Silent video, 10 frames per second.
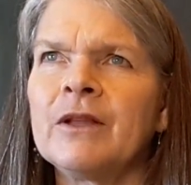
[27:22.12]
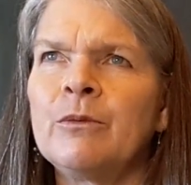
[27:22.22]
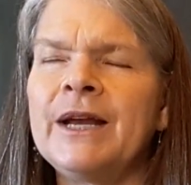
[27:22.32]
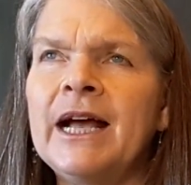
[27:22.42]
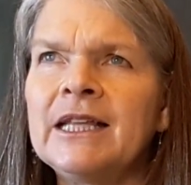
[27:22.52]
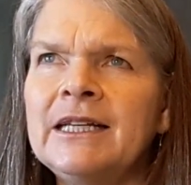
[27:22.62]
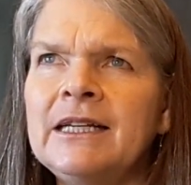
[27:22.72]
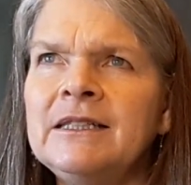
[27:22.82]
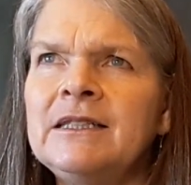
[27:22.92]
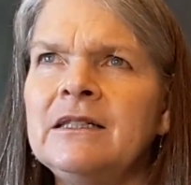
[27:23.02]

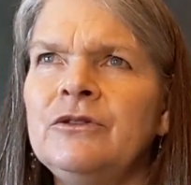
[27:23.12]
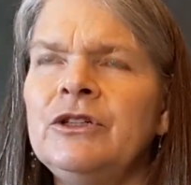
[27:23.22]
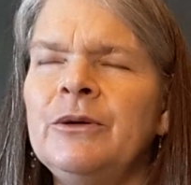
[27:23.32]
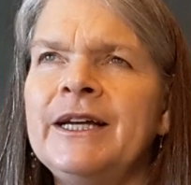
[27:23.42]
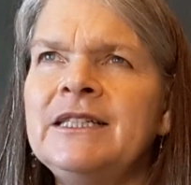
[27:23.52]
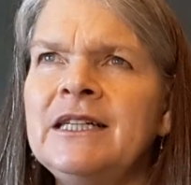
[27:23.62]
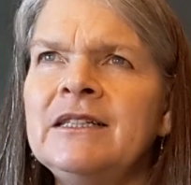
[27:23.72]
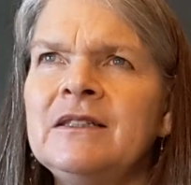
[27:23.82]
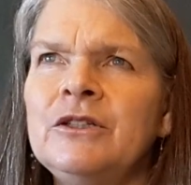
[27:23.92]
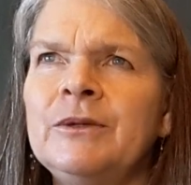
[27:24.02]
realities, new
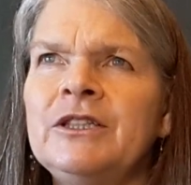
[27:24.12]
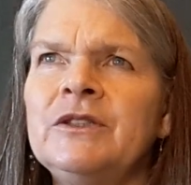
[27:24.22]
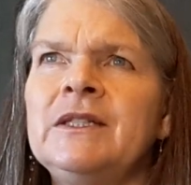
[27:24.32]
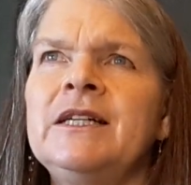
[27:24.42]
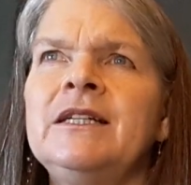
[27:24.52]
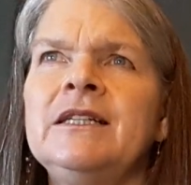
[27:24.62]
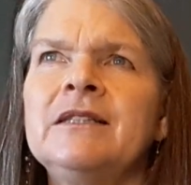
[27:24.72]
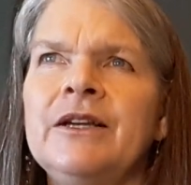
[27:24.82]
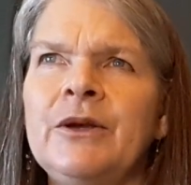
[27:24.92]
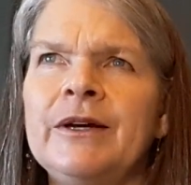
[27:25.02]
ideas, new understandings
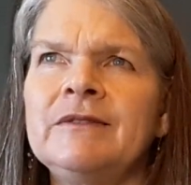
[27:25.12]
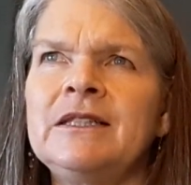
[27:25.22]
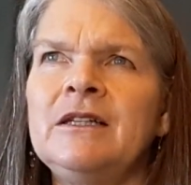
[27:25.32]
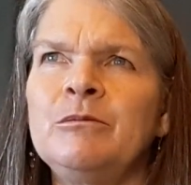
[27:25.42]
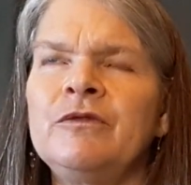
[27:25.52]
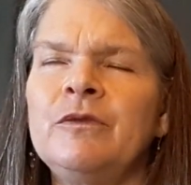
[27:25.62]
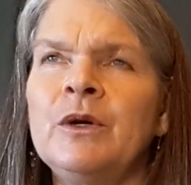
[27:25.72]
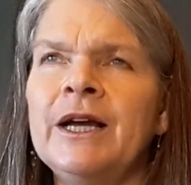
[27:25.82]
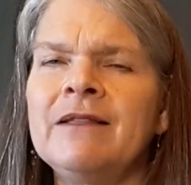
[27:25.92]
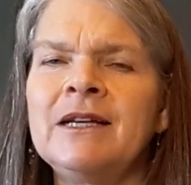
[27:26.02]
that you haven't seen before,
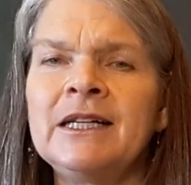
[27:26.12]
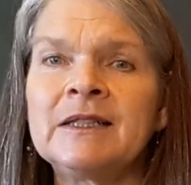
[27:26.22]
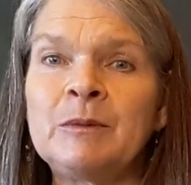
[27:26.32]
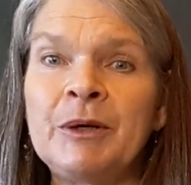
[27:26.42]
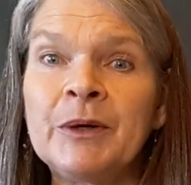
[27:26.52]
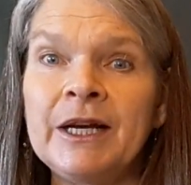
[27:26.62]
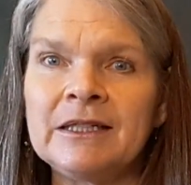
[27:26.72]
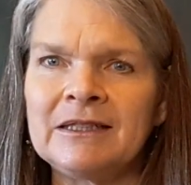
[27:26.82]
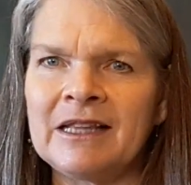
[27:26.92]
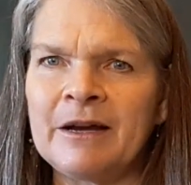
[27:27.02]
and then
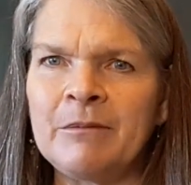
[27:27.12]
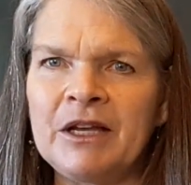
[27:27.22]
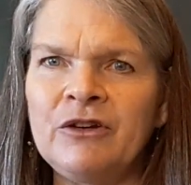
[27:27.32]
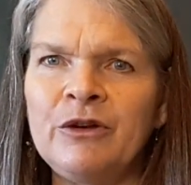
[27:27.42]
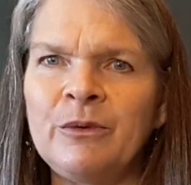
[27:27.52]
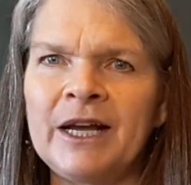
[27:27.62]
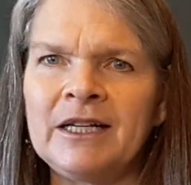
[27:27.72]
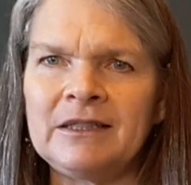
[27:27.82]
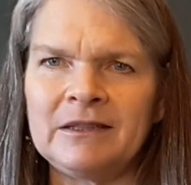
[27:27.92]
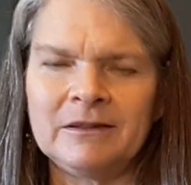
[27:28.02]
experience them in new
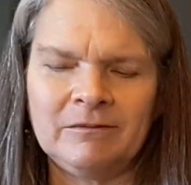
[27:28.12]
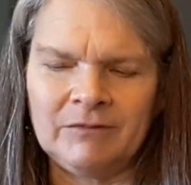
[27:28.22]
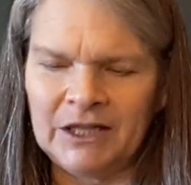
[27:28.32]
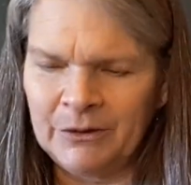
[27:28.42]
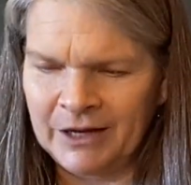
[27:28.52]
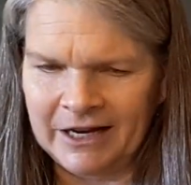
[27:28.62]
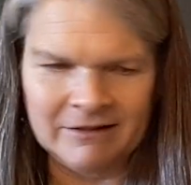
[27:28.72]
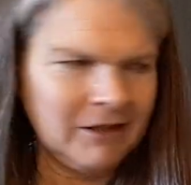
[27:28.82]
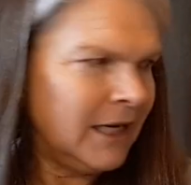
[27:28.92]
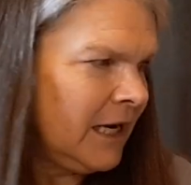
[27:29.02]
ways. Okay,
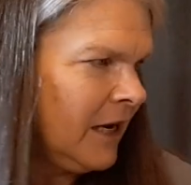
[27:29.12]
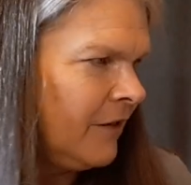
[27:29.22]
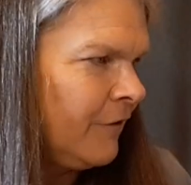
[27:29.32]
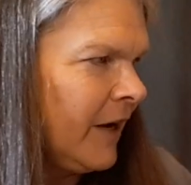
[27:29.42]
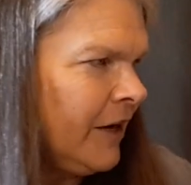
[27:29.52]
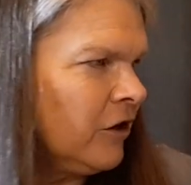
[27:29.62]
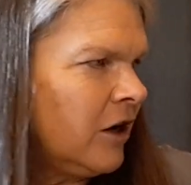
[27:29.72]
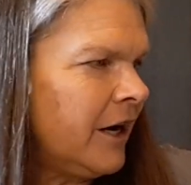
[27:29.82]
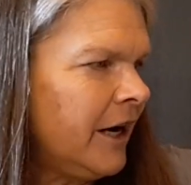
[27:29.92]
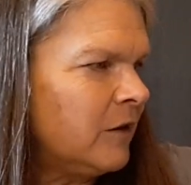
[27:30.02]
final
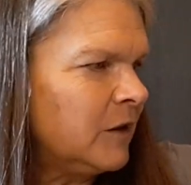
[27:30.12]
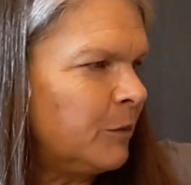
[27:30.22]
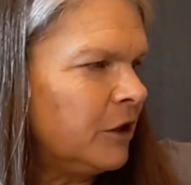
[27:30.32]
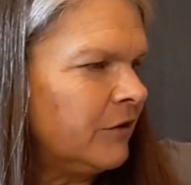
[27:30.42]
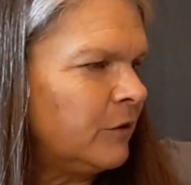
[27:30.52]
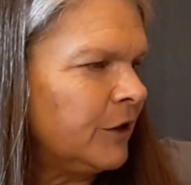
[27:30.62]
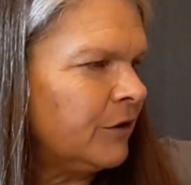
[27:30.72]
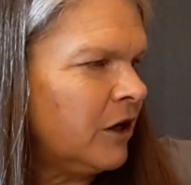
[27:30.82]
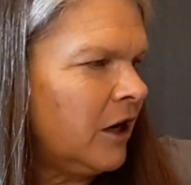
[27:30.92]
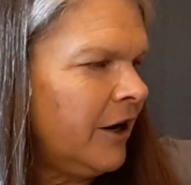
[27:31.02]
card, I always pull a fourth
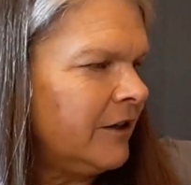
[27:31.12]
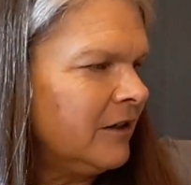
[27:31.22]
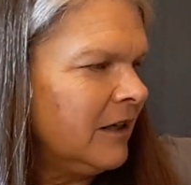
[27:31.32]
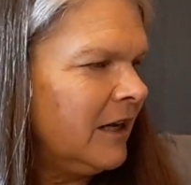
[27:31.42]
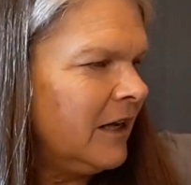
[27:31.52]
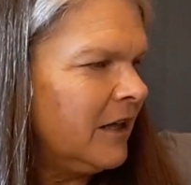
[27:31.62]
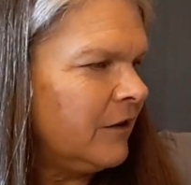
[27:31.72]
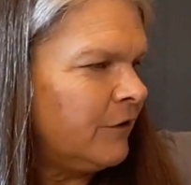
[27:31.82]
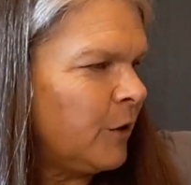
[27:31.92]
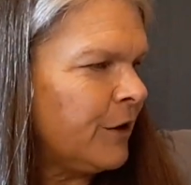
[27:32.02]
card. The
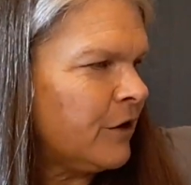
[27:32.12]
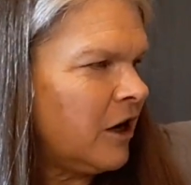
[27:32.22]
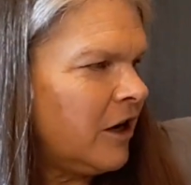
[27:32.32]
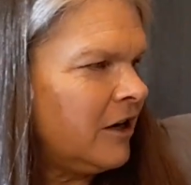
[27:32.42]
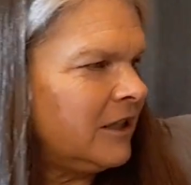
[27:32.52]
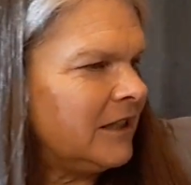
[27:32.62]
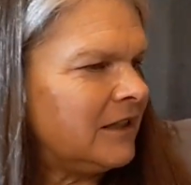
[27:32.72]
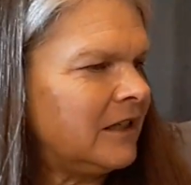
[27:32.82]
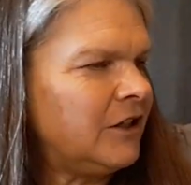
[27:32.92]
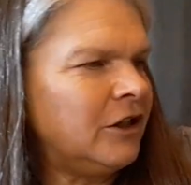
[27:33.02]
fourth card is
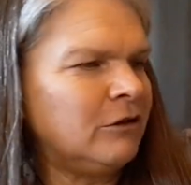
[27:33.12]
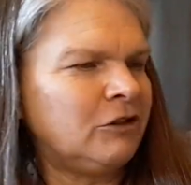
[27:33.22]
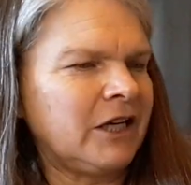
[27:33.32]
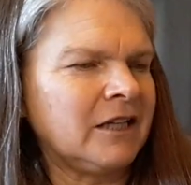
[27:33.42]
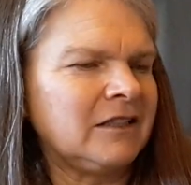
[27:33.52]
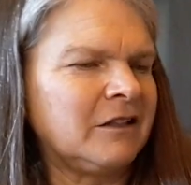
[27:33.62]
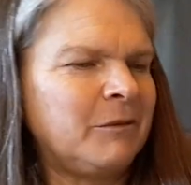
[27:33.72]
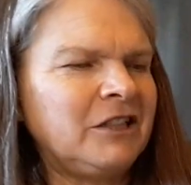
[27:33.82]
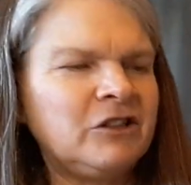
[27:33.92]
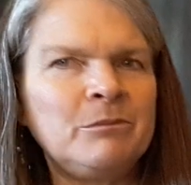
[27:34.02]
a huge
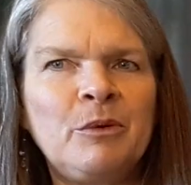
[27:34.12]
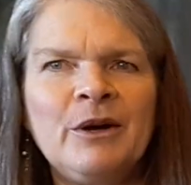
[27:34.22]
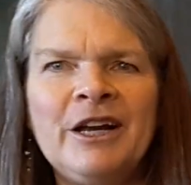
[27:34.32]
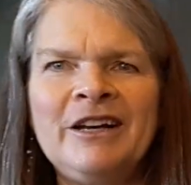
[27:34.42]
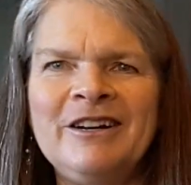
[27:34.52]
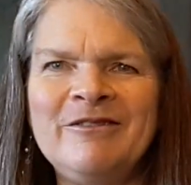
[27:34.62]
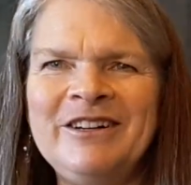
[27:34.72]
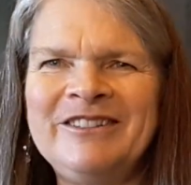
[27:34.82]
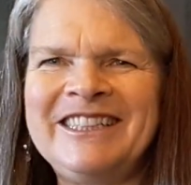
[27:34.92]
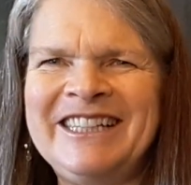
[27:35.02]
exclamation point. We
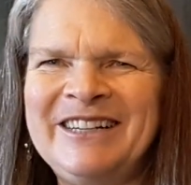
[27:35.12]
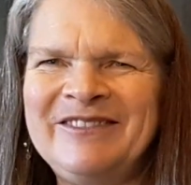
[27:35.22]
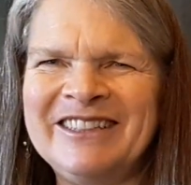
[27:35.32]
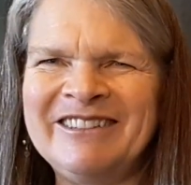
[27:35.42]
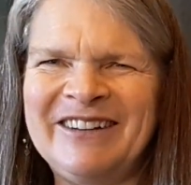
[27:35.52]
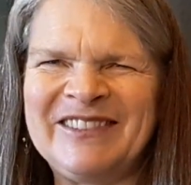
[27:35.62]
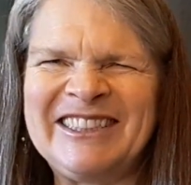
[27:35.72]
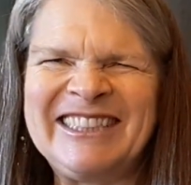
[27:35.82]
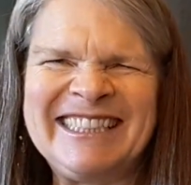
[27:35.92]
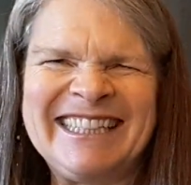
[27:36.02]
received the
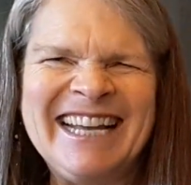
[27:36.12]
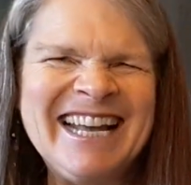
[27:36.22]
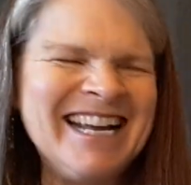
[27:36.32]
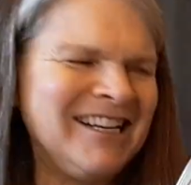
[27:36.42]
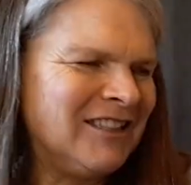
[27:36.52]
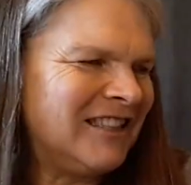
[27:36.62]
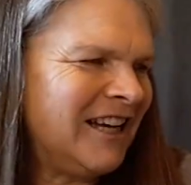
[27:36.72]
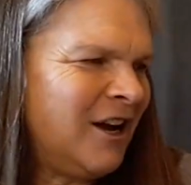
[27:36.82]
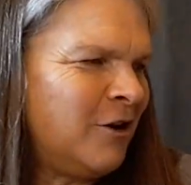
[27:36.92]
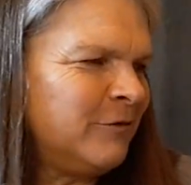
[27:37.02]
Lovers.
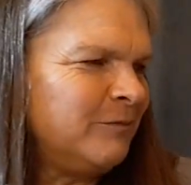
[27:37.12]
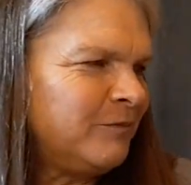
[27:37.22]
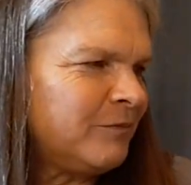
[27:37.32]
So